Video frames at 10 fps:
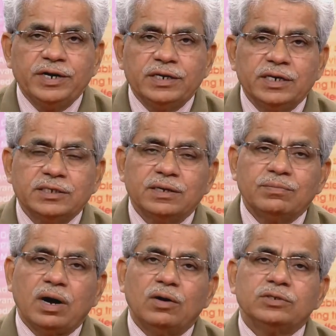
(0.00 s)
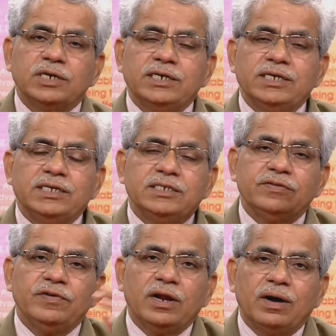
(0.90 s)
that some outside agency
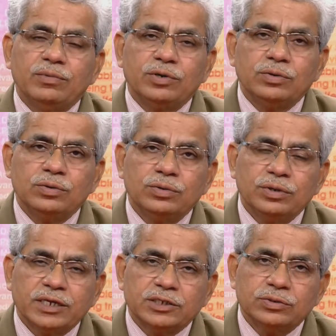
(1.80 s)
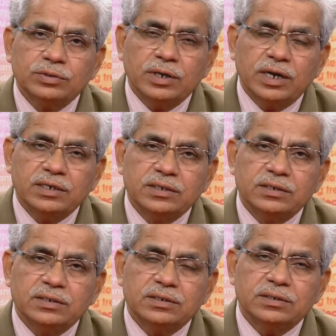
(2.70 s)
will come to rescue and
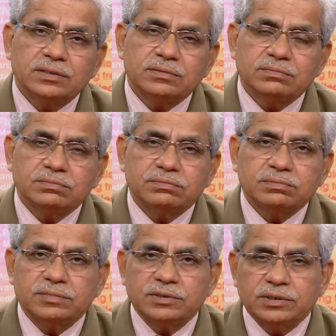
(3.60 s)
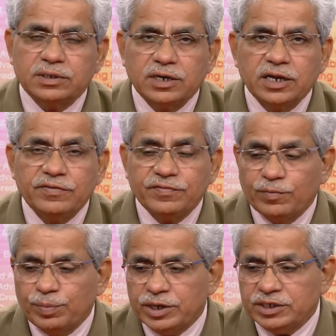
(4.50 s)
relief
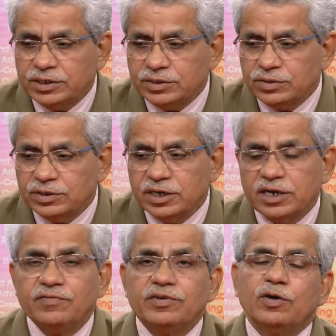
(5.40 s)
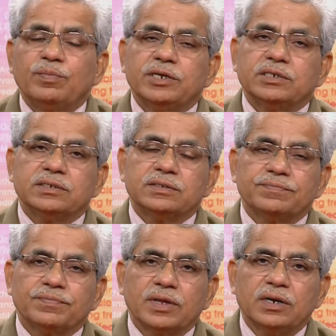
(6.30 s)
operations or the recovery operations.
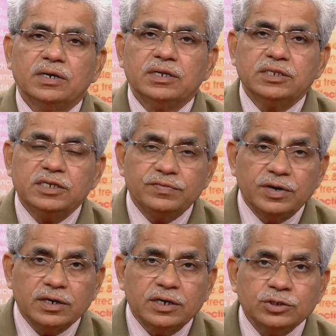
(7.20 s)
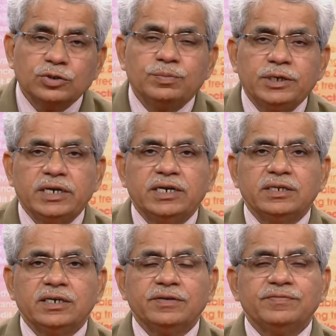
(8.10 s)
These workers should be trained
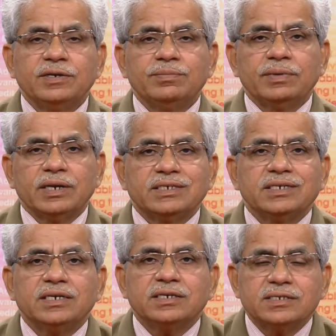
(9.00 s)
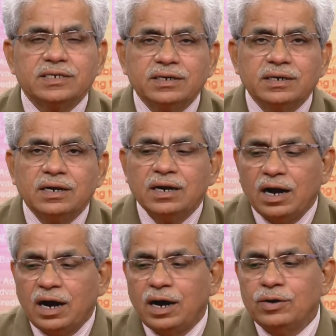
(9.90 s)
that if some accident is there,
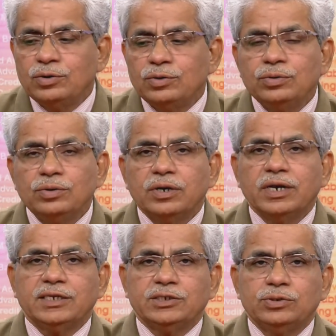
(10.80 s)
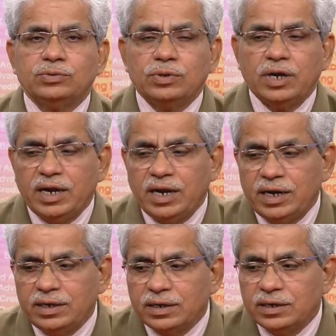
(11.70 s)
how to rescue
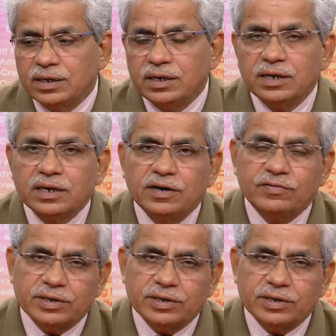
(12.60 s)
and recover.